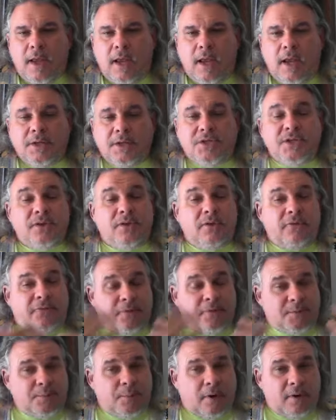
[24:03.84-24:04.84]
And the
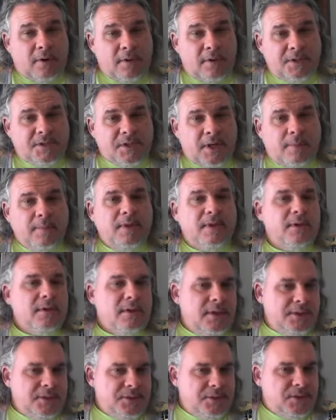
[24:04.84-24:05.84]
first part of the assignment
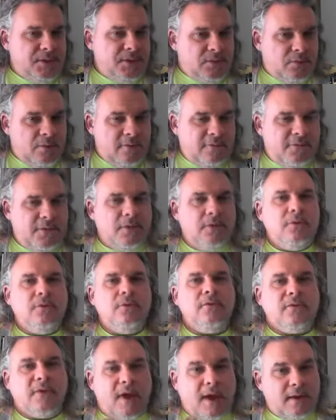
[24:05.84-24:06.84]
is just a
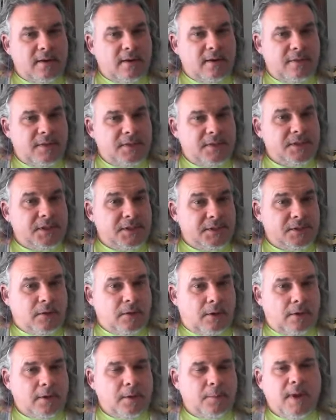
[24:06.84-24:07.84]
review of kind of the things I just
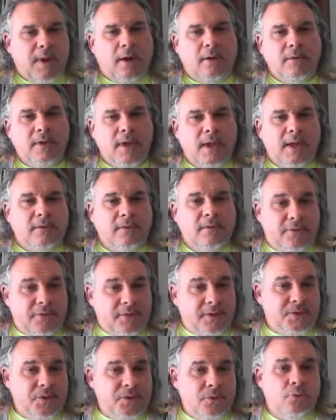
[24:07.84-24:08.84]
talked about and the
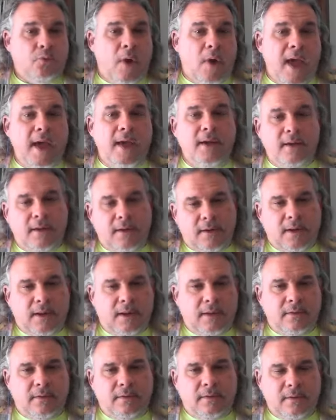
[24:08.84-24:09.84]
things you read
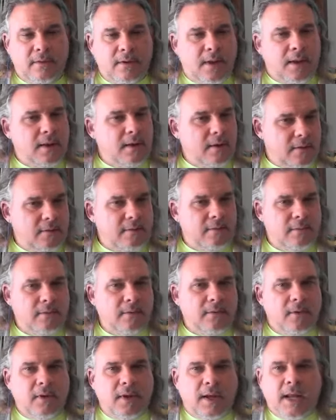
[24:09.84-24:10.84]
and
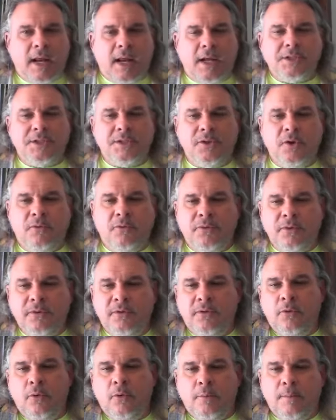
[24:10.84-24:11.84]
the connections hopefully
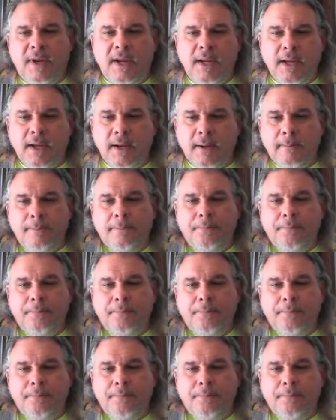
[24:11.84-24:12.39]
you are making.